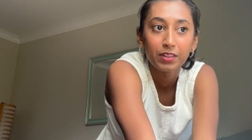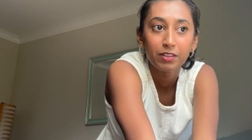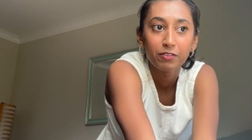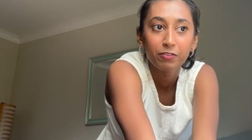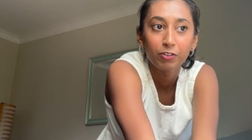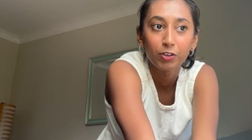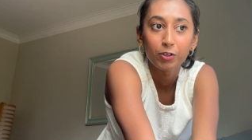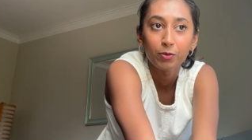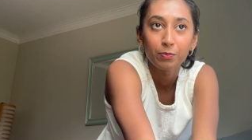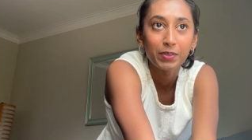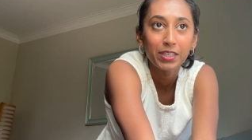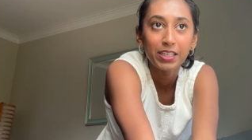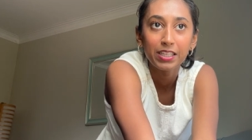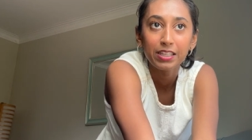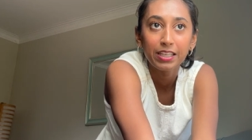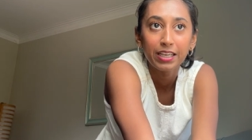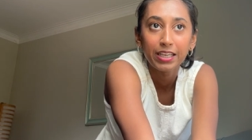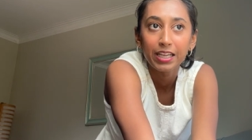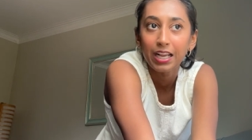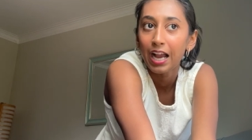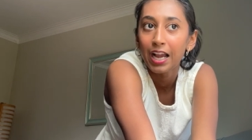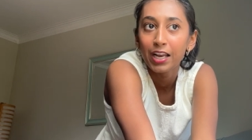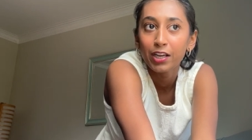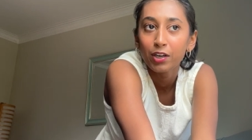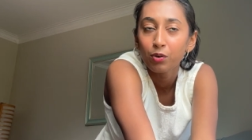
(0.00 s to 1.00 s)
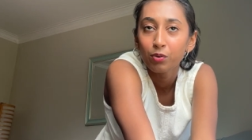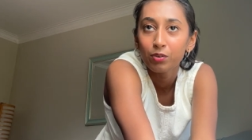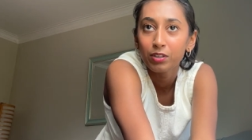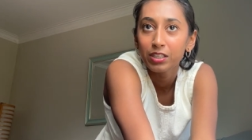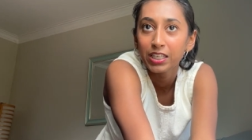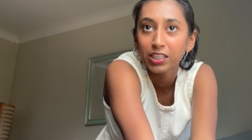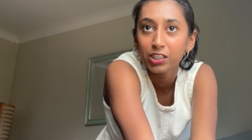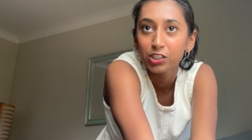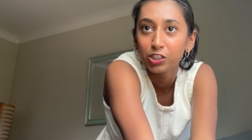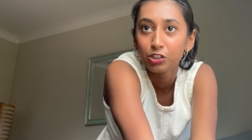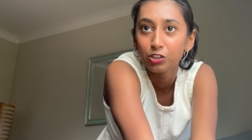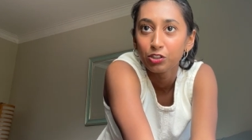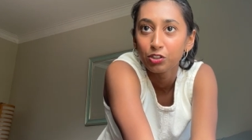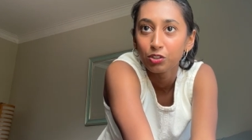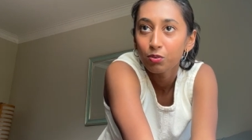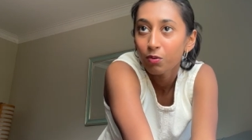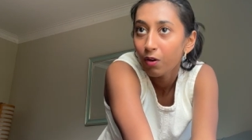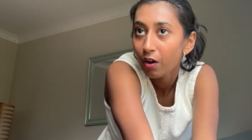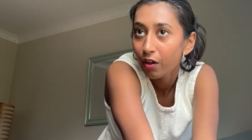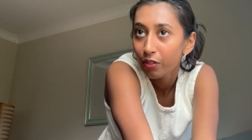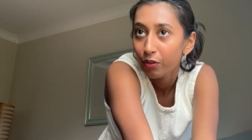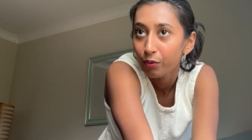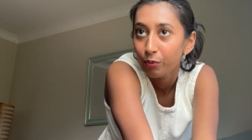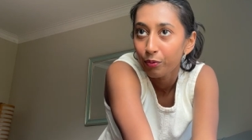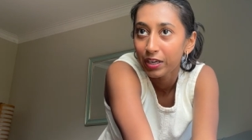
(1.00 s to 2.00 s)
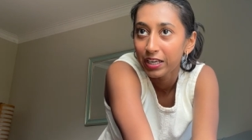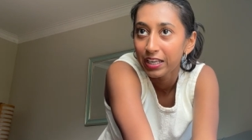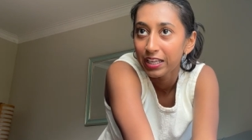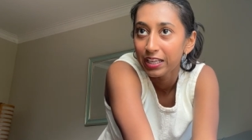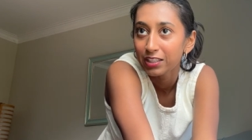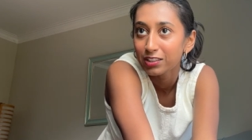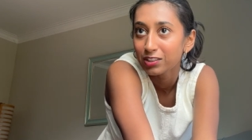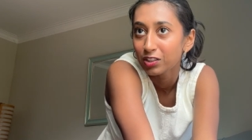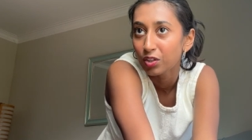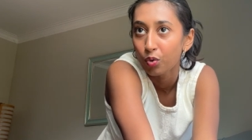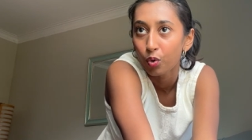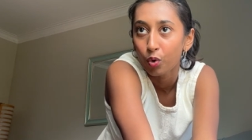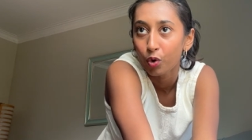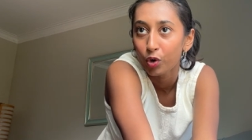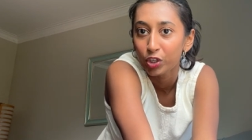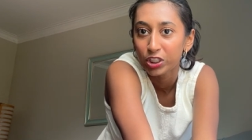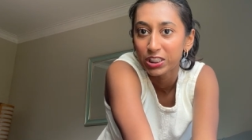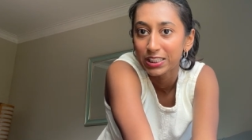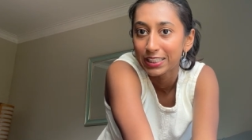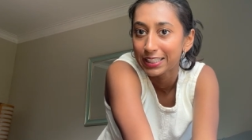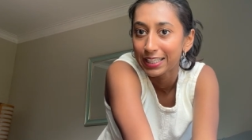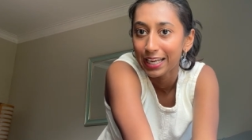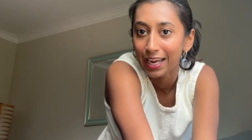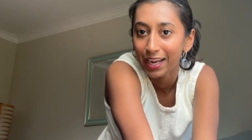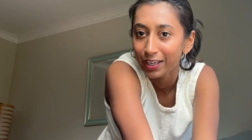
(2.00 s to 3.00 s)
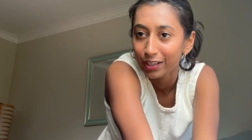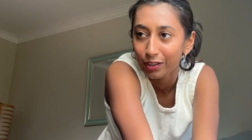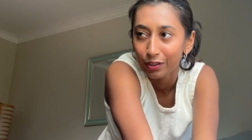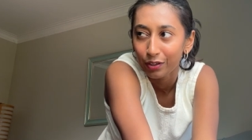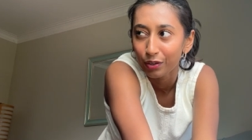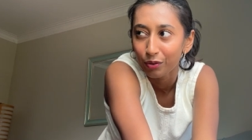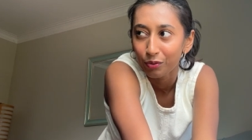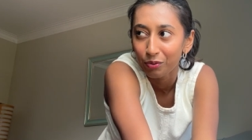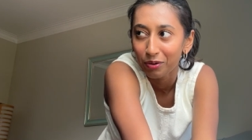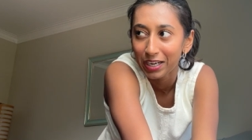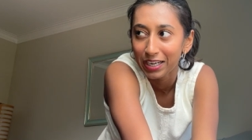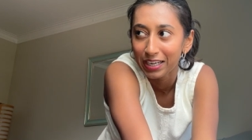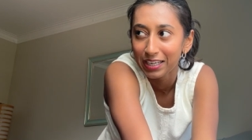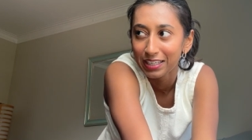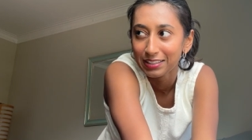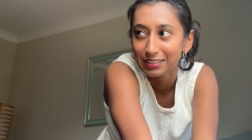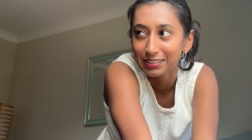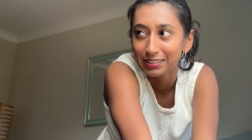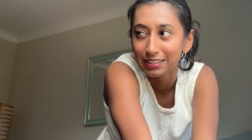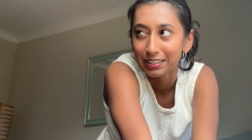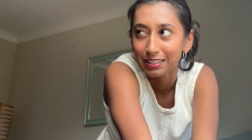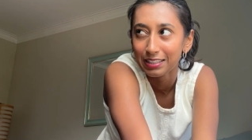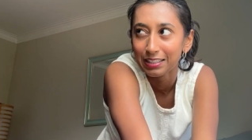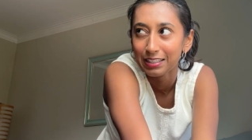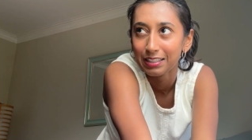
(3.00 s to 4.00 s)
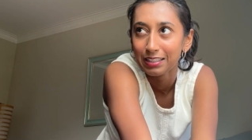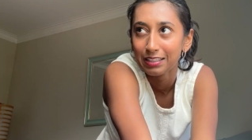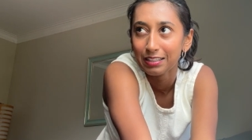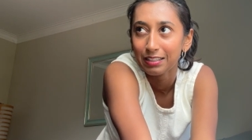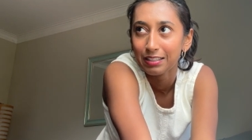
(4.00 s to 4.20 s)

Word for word: for me, like I don't need to do all the readings in order to get good grades and